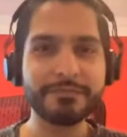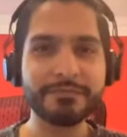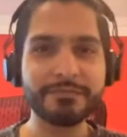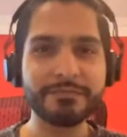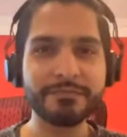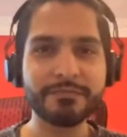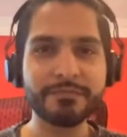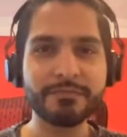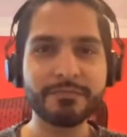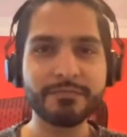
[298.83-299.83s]

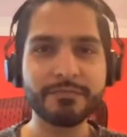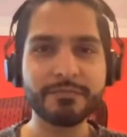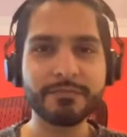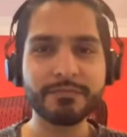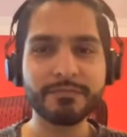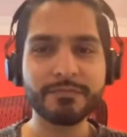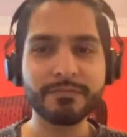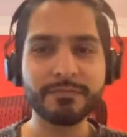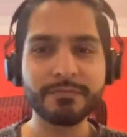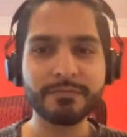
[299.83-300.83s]

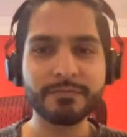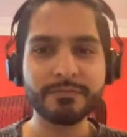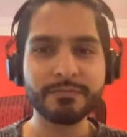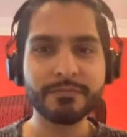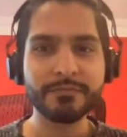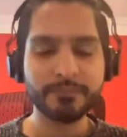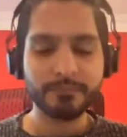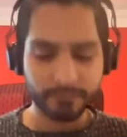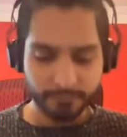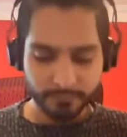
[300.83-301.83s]

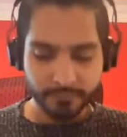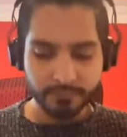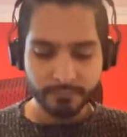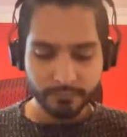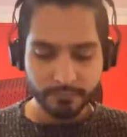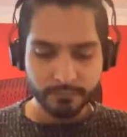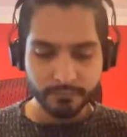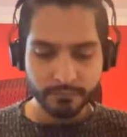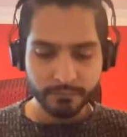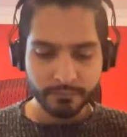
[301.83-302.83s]

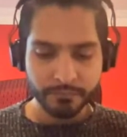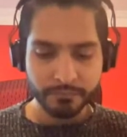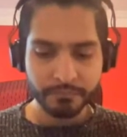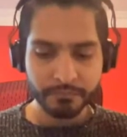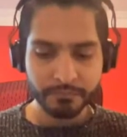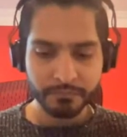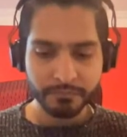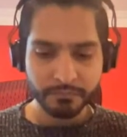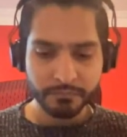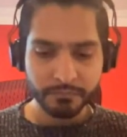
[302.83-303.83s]

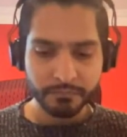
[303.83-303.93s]
[no speech]